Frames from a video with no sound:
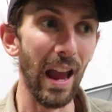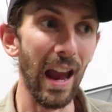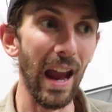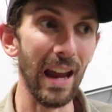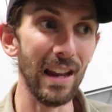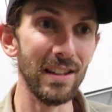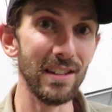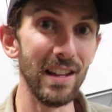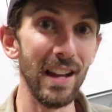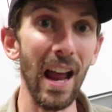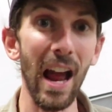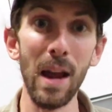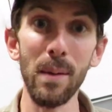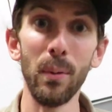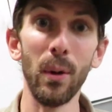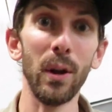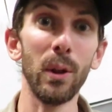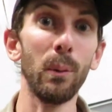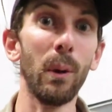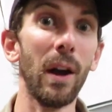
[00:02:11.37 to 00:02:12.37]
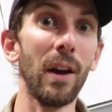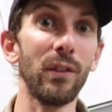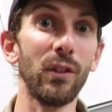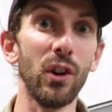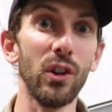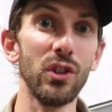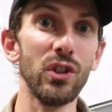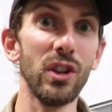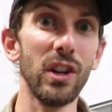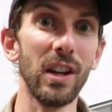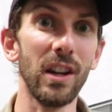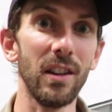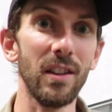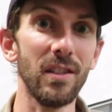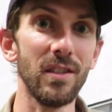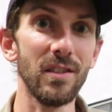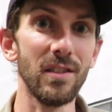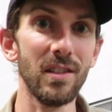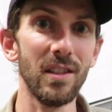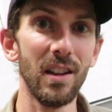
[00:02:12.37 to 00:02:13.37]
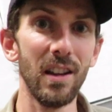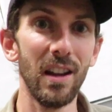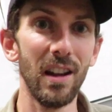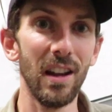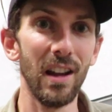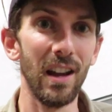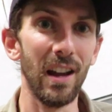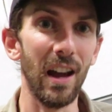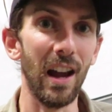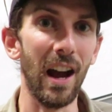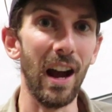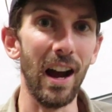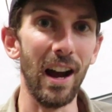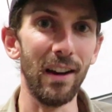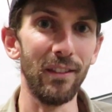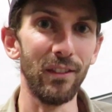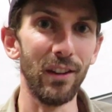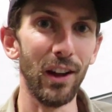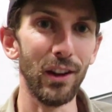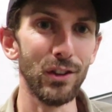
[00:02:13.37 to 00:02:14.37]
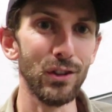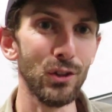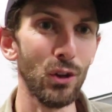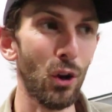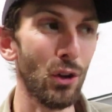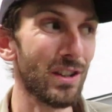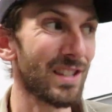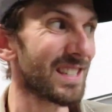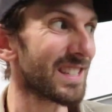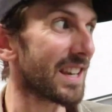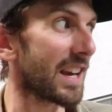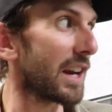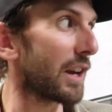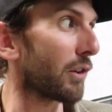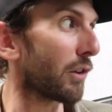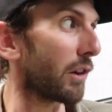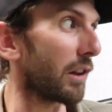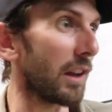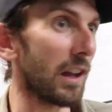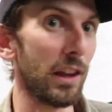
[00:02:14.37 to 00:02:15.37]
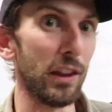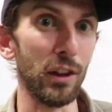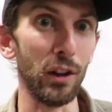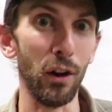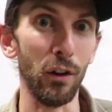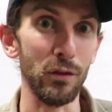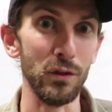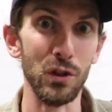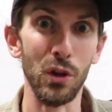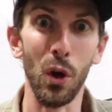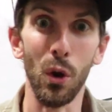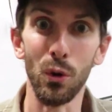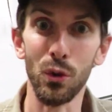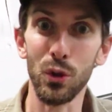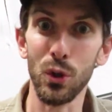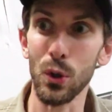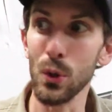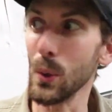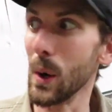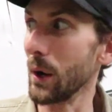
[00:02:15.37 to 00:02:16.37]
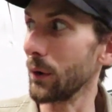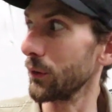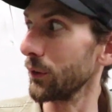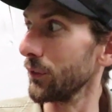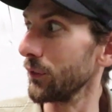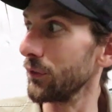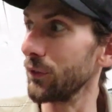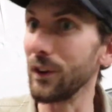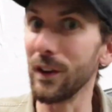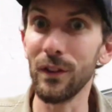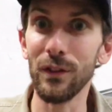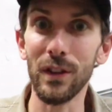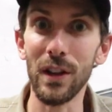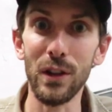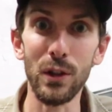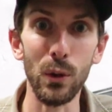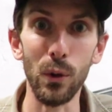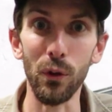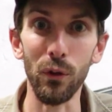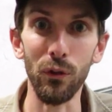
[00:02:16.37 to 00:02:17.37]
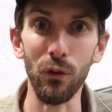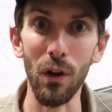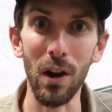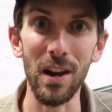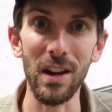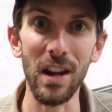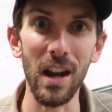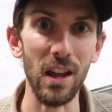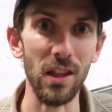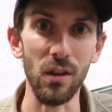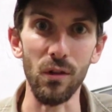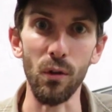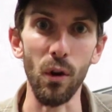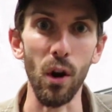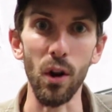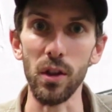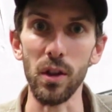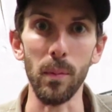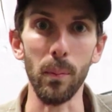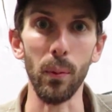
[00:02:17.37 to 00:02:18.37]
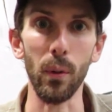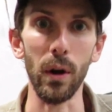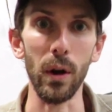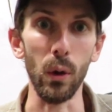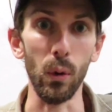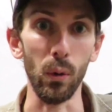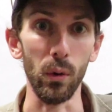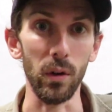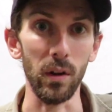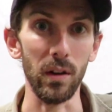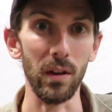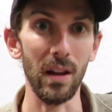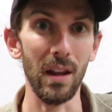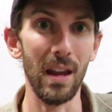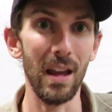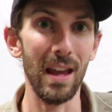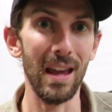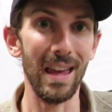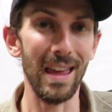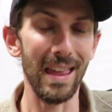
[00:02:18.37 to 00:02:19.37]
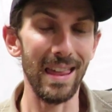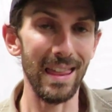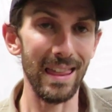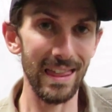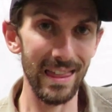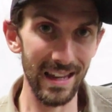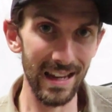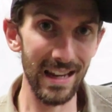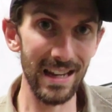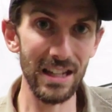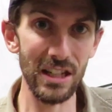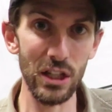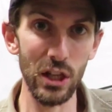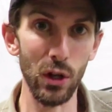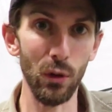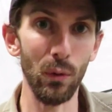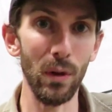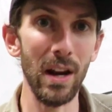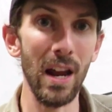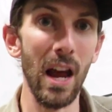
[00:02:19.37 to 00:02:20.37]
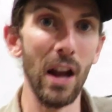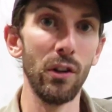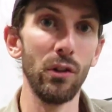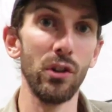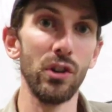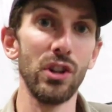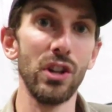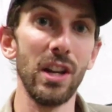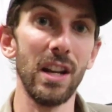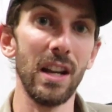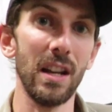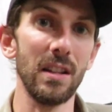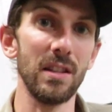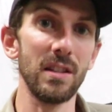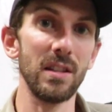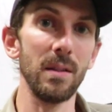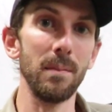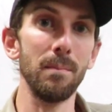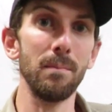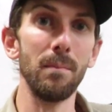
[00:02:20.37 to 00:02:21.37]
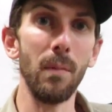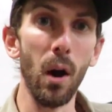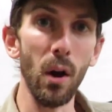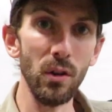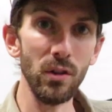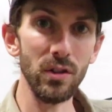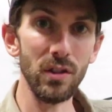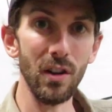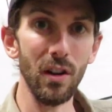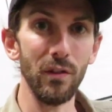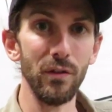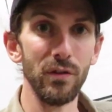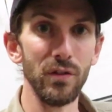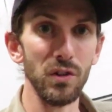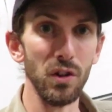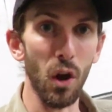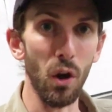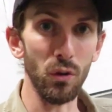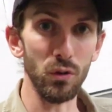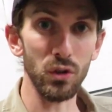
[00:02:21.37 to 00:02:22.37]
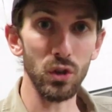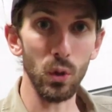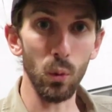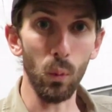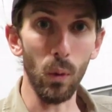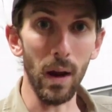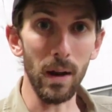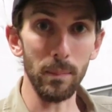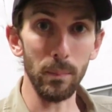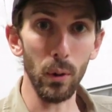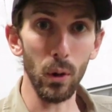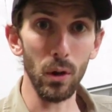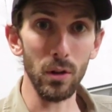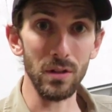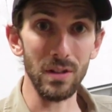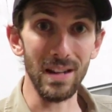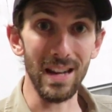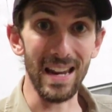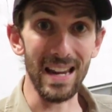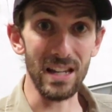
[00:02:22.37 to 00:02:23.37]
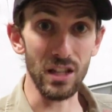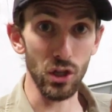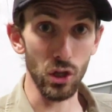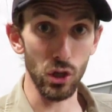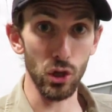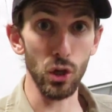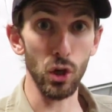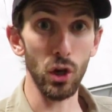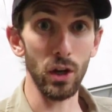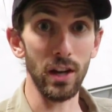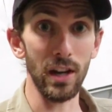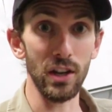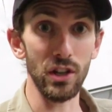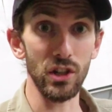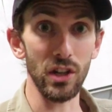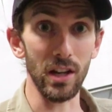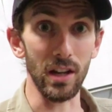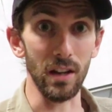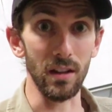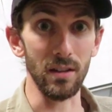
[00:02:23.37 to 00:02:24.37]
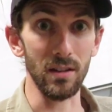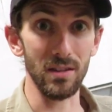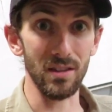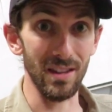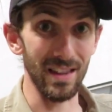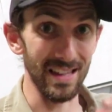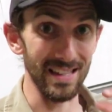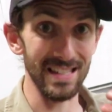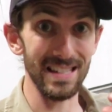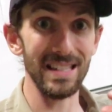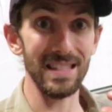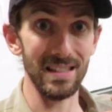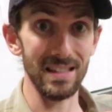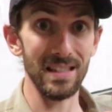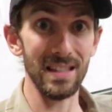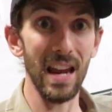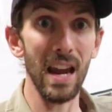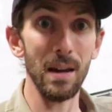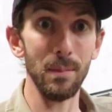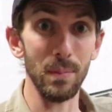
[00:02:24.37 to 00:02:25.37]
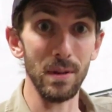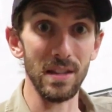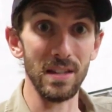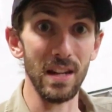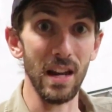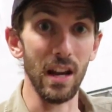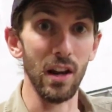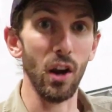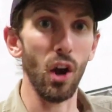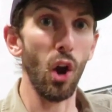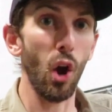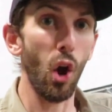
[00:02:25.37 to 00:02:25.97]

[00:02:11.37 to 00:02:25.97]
and said, hey, by the way, I've got chickens. It's not secretly that I've sold 250 to a friend down the road that pre-ordered. These 300 chickens, the most I've sold to one person is 30 chickens, so that's 10%.